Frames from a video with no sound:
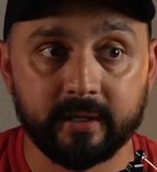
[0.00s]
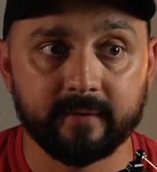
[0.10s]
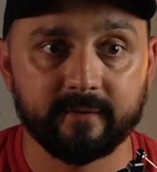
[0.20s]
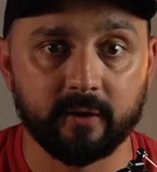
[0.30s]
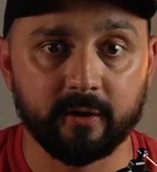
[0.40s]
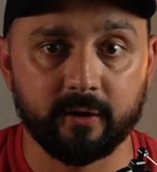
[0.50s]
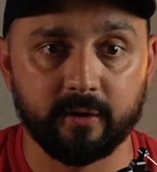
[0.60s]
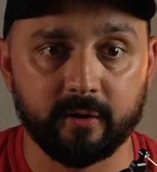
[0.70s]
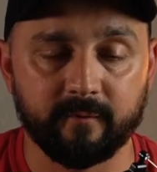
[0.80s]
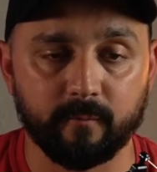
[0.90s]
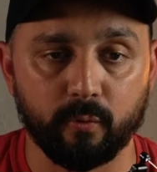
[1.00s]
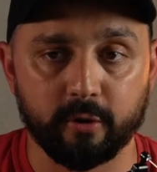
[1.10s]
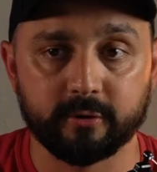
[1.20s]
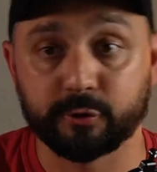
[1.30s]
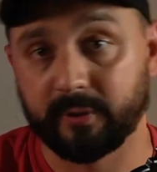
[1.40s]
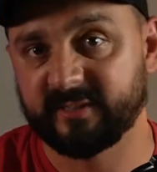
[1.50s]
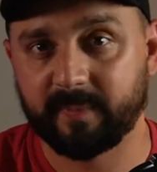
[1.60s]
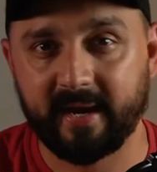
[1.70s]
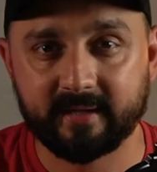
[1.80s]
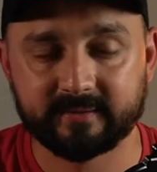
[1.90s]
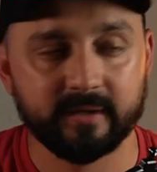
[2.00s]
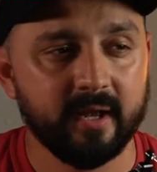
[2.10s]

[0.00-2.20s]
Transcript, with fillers: the word trespass.